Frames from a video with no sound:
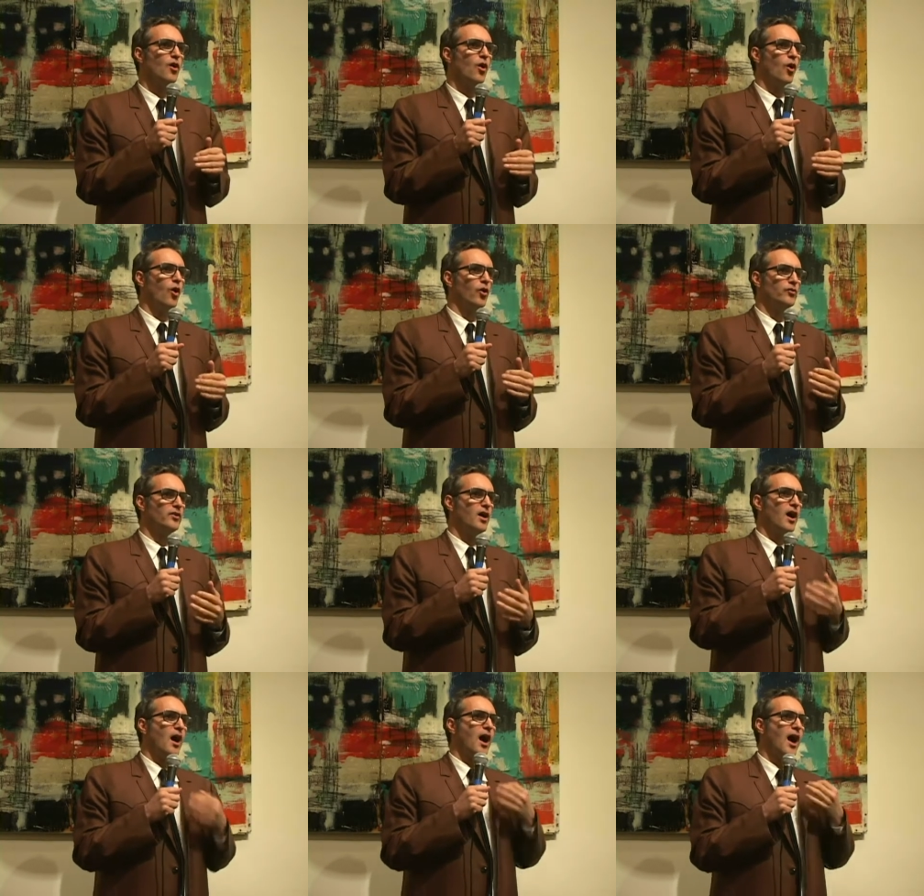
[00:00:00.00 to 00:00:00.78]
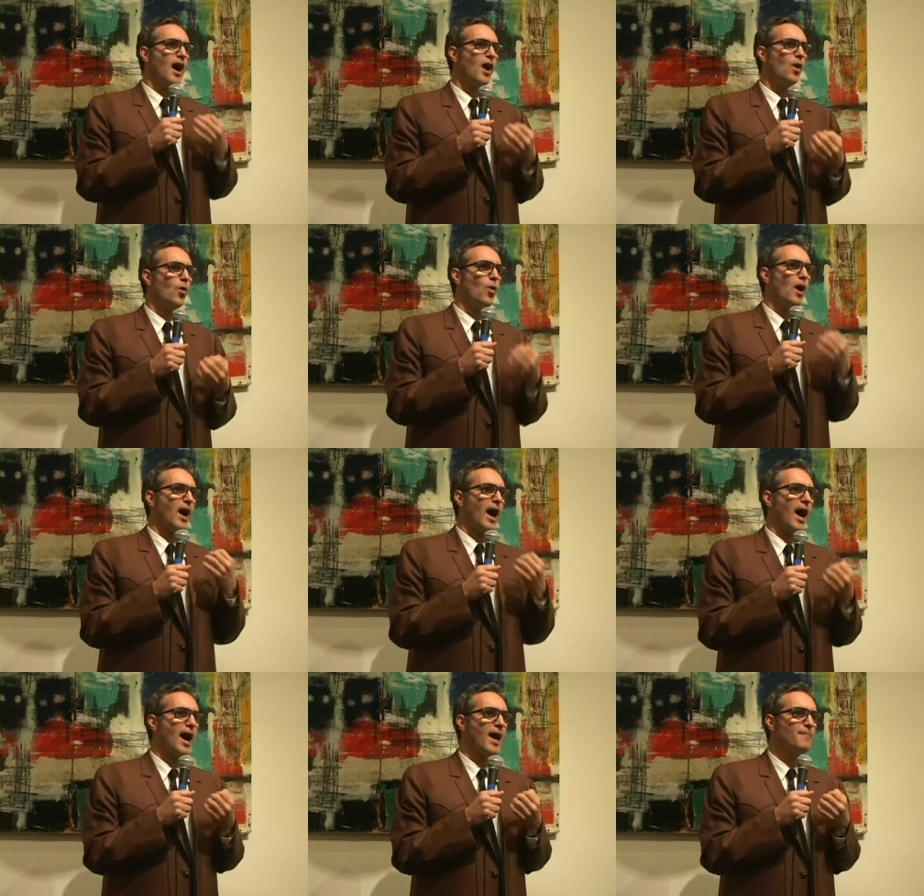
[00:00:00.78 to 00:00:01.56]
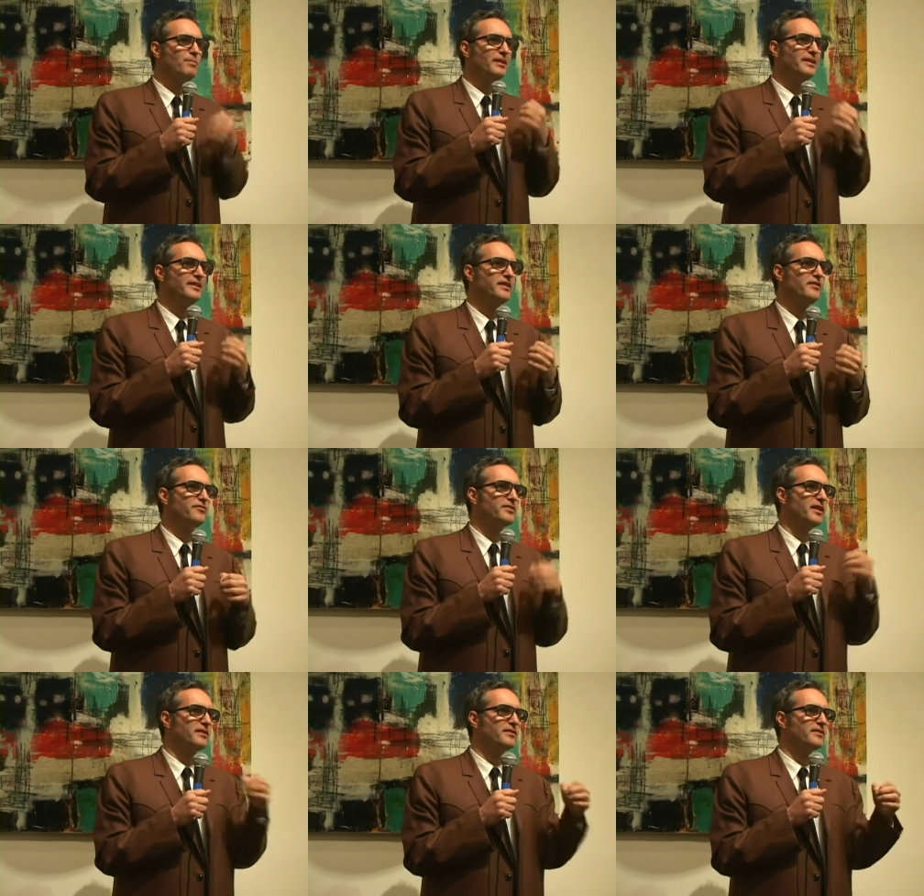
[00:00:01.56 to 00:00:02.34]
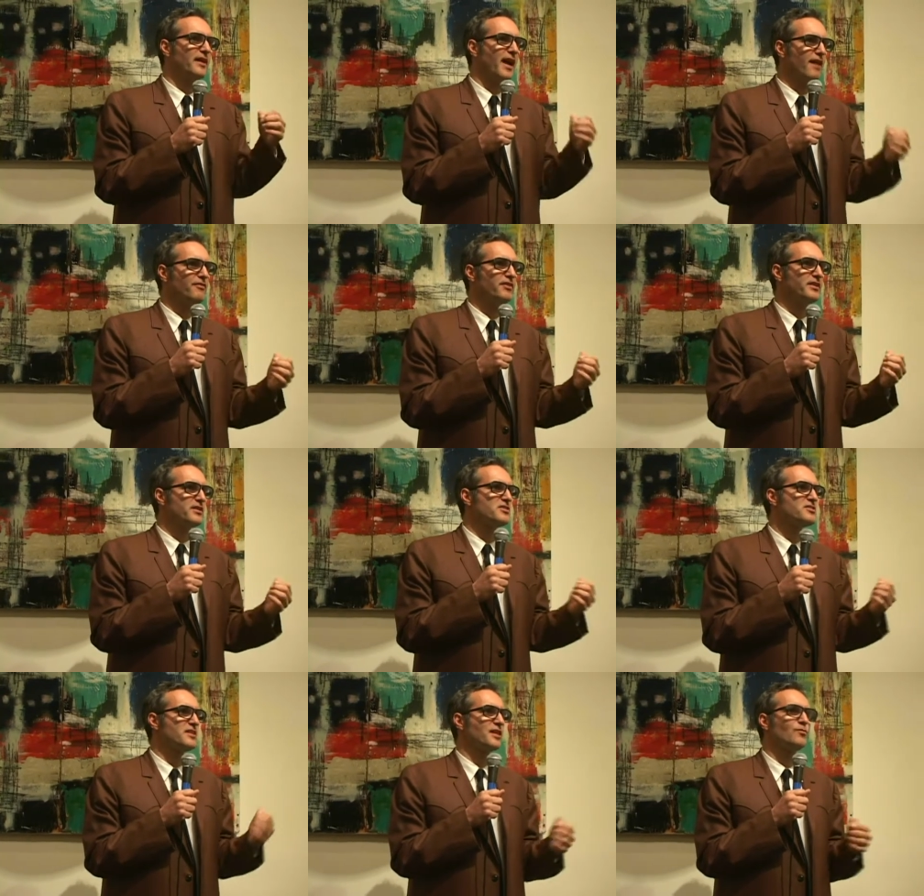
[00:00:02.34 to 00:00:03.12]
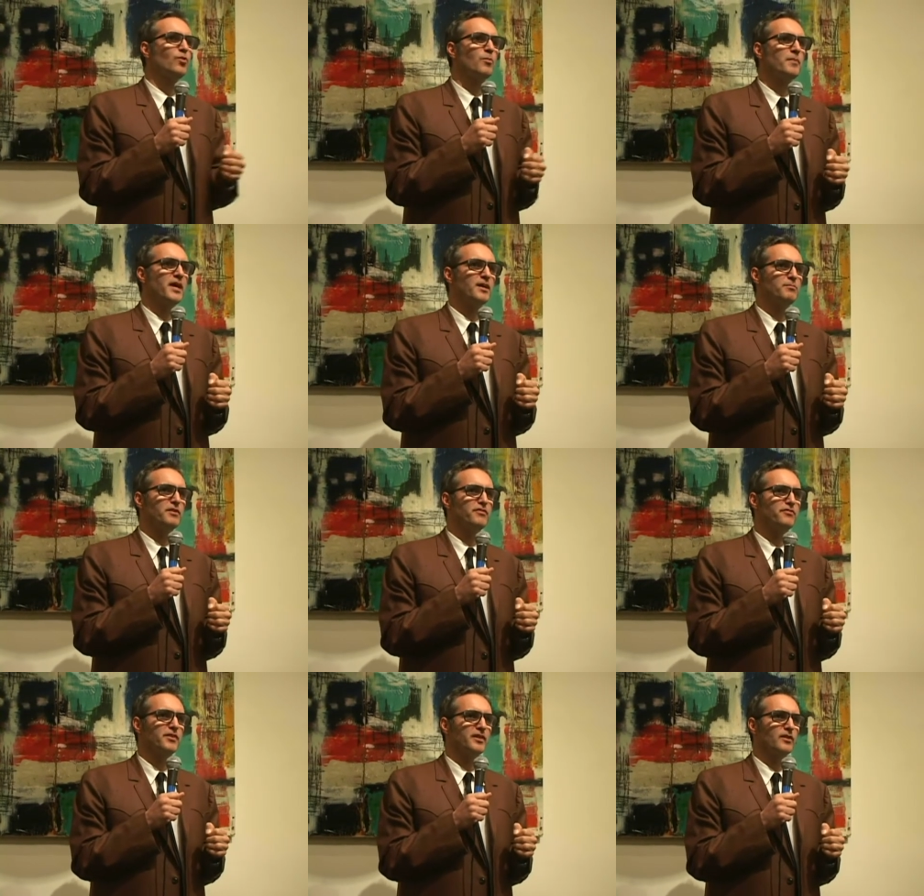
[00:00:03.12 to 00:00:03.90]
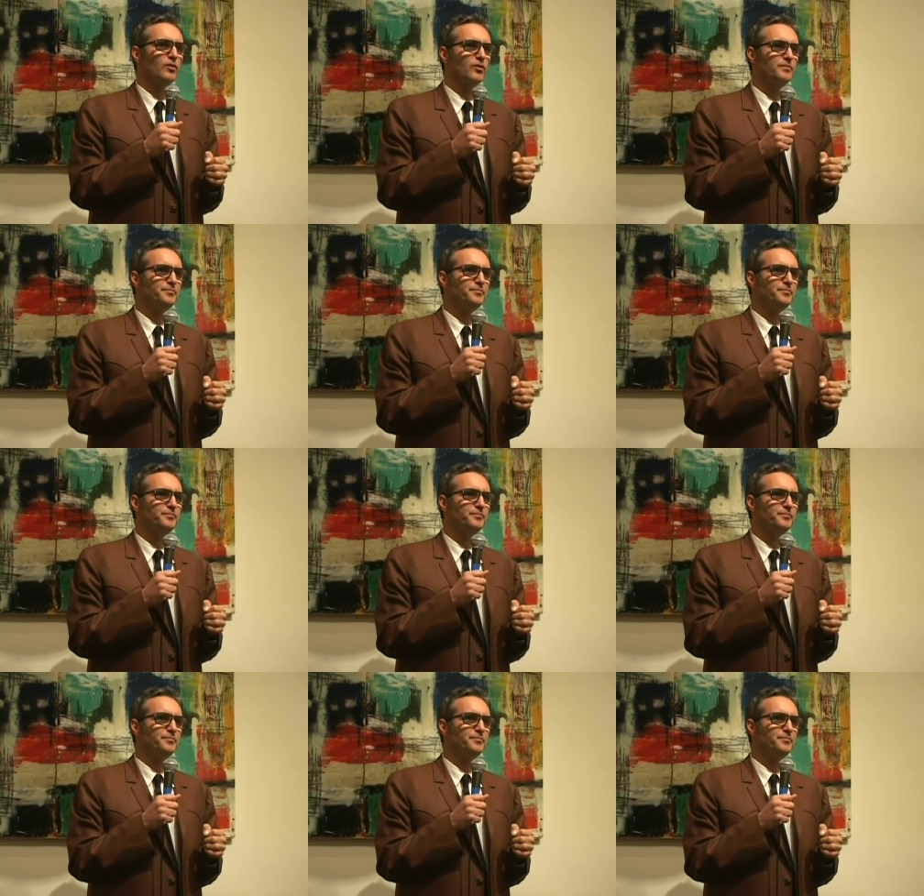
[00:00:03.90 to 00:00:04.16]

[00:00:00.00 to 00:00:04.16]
on how I believe that having this thing will make me feel.